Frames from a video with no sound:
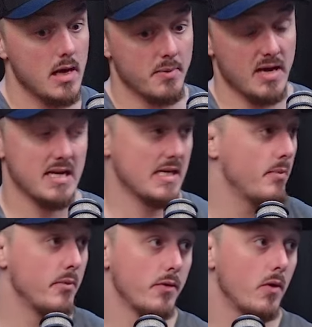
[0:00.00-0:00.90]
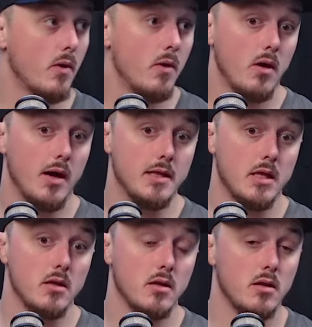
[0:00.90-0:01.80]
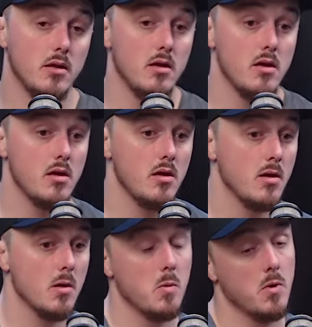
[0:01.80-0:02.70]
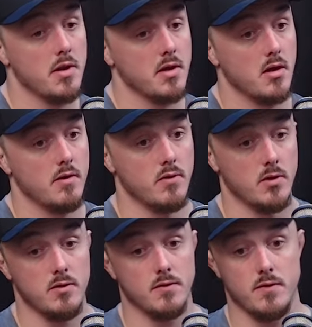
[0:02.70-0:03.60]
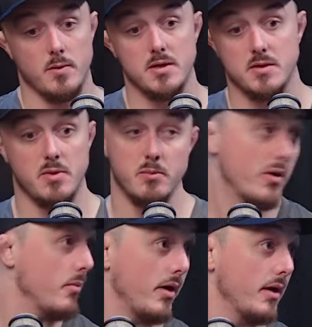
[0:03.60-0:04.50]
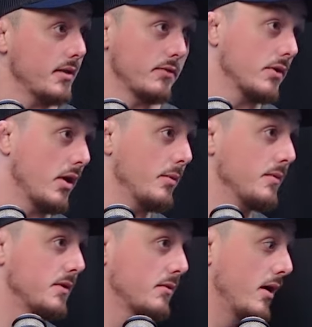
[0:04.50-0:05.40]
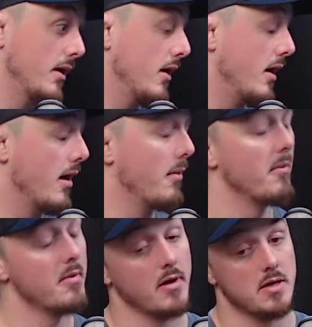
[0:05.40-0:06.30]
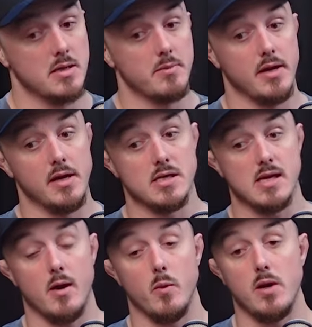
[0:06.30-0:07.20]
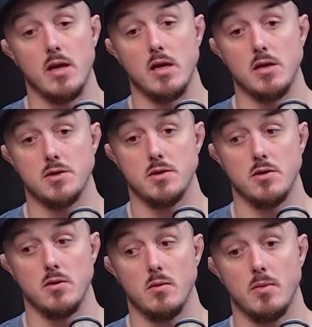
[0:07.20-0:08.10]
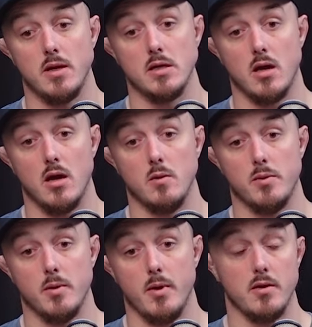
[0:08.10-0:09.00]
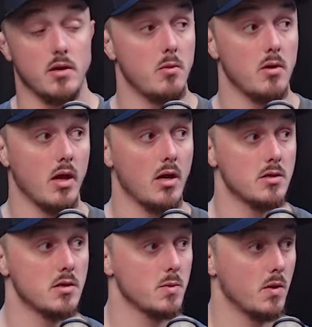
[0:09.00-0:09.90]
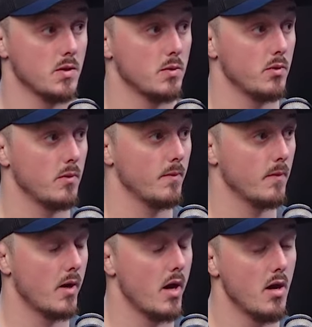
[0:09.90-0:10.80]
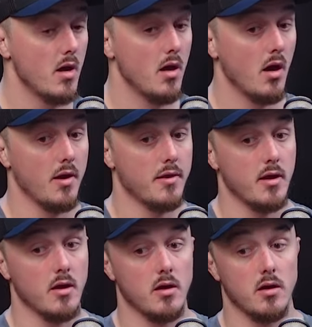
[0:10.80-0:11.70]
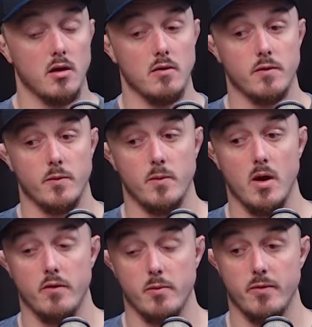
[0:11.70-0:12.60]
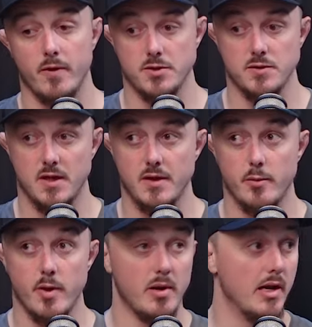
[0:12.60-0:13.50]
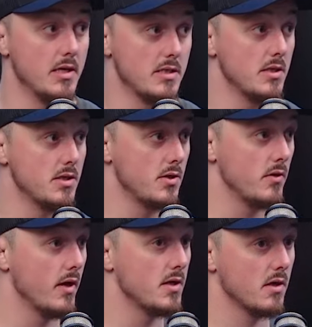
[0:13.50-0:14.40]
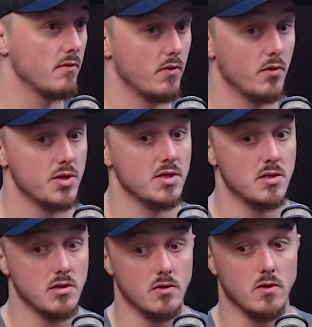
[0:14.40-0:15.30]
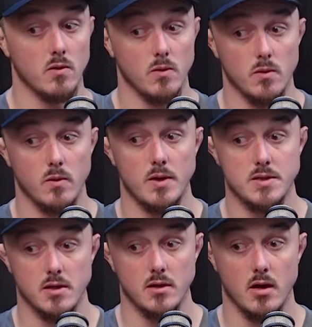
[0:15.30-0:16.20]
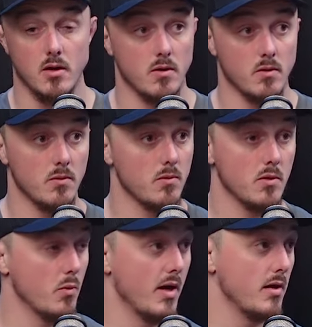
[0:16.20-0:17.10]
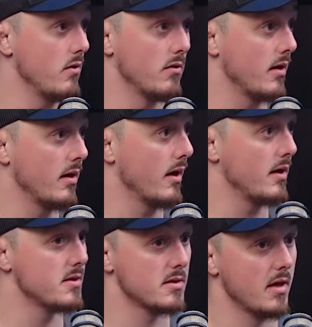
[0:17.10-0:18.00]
Yep, it has happened before. I think the one thing that I've learned from it, so I've been burnt by it several times, right? The idea being is that we need to be as open about the communication as possible, right? I think from other professionals out there who may be listening to this, unfortunately, it's not always going to go the way that you think it is.